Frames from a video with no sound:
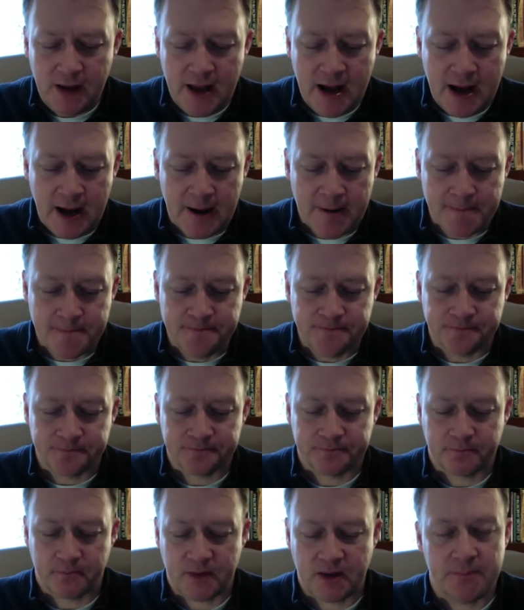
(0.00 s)
My
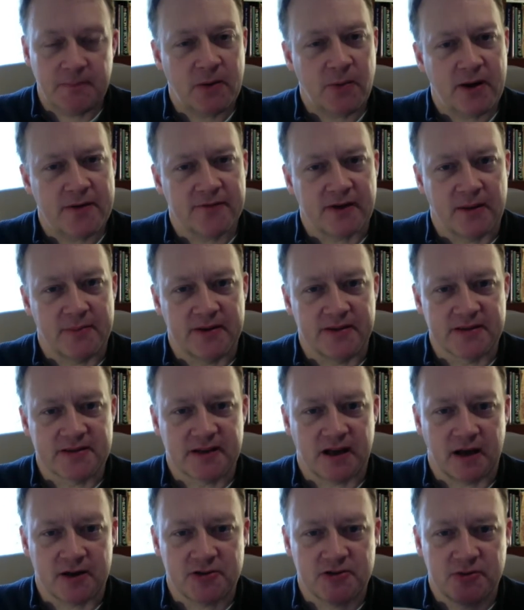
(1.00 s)
wife got me this
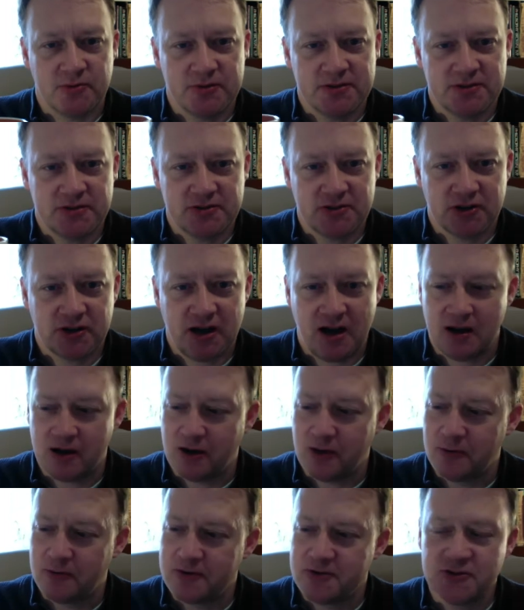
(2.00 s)
cup. She went to
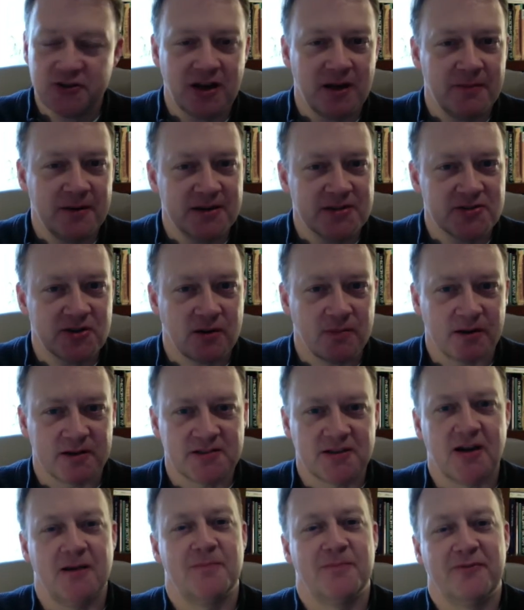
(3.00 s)
Chicago. She got me a
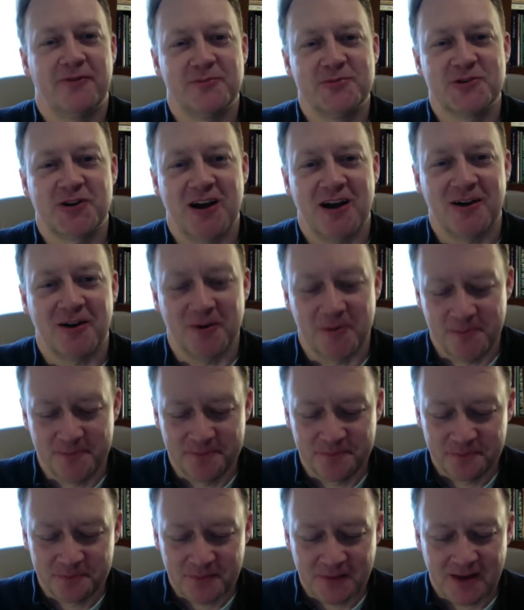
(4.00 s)
Starbucks cup from Chicago.
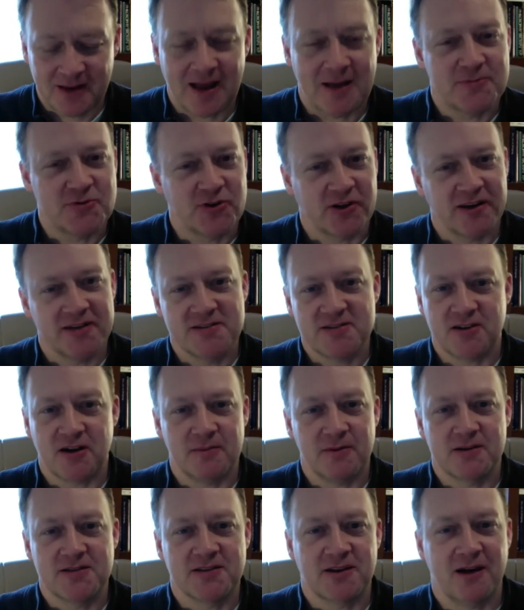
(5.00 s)
I'm drinking
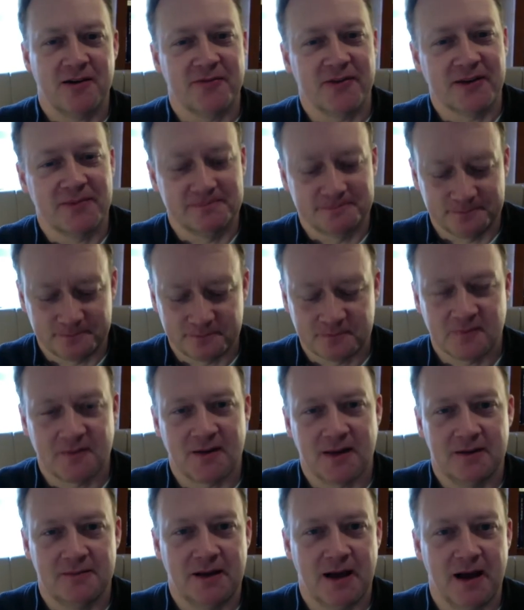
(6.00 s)
Starbucks coffee.
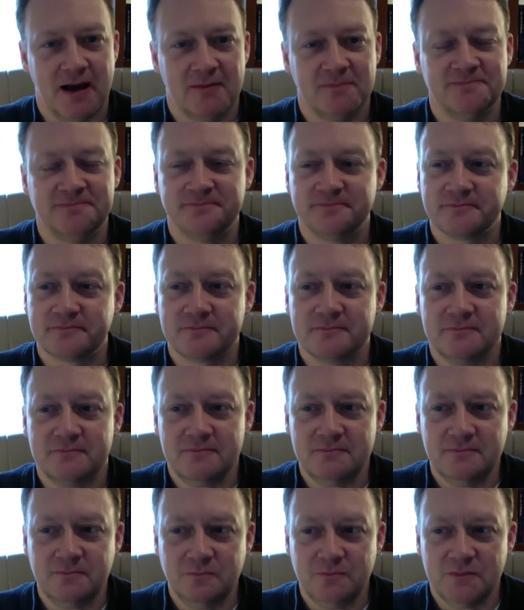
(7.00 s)
Not
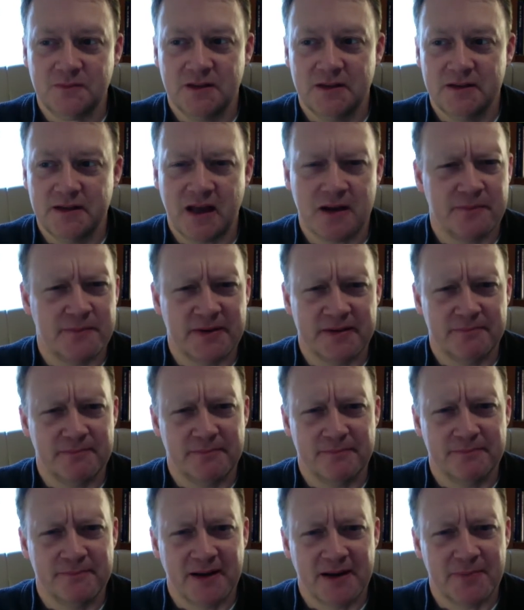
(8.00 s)
a
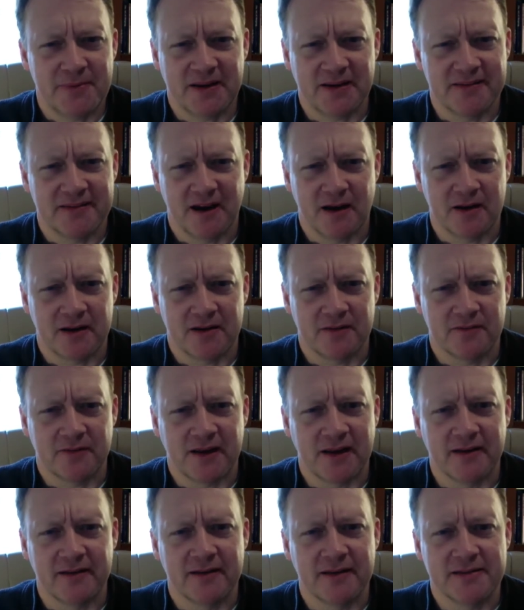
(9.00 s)
big Dunkin'
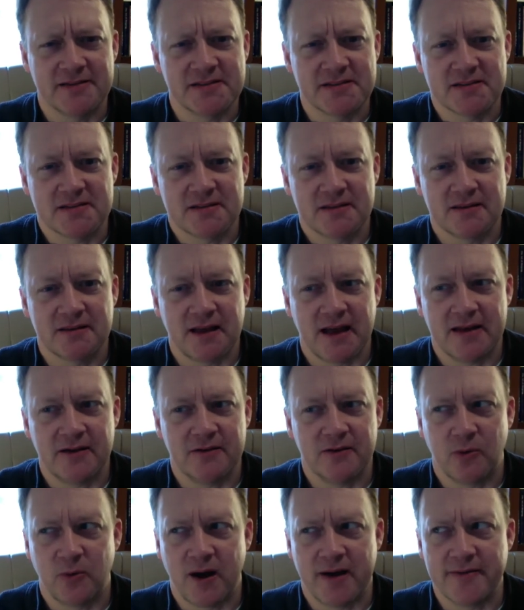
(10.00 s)
fan. I don't
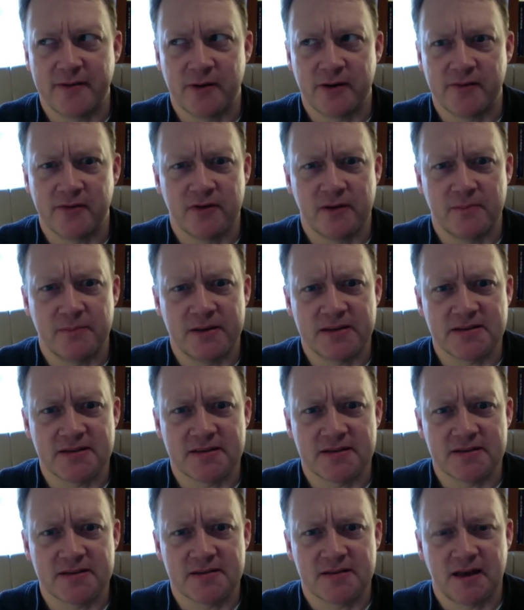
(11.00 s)
know why they're even in
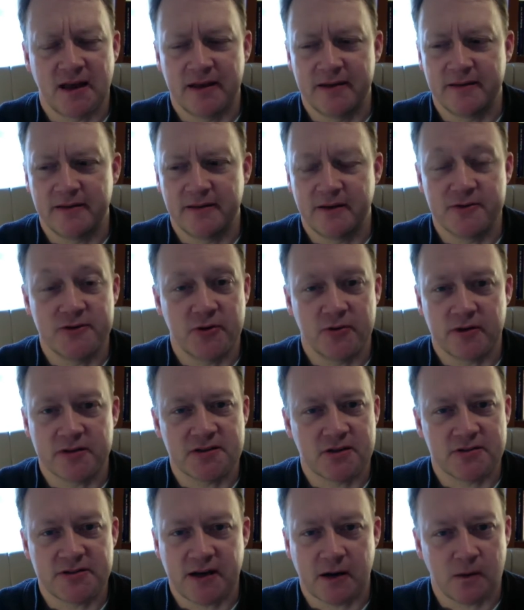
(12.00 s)
business. Their donuts
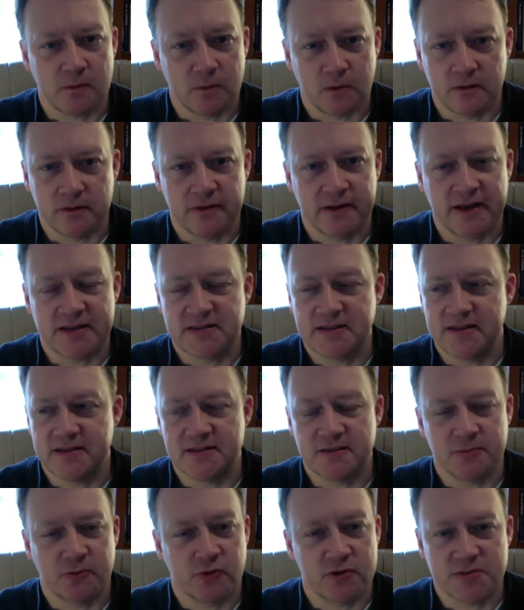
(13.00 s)
are terrible. You guys need
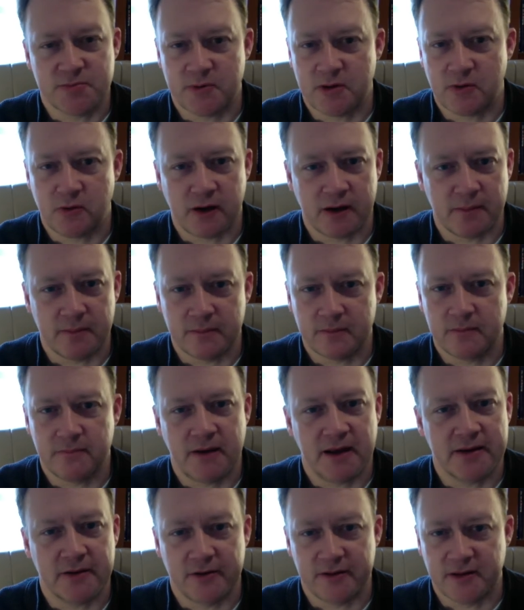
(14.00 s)
some Krispy Kreme.
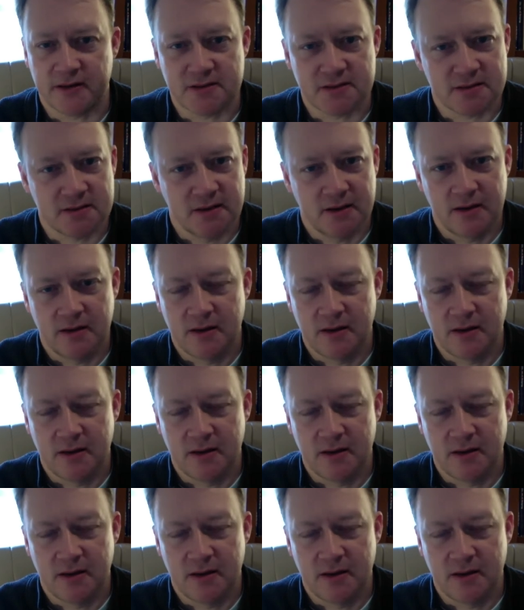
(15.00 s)
My goodness.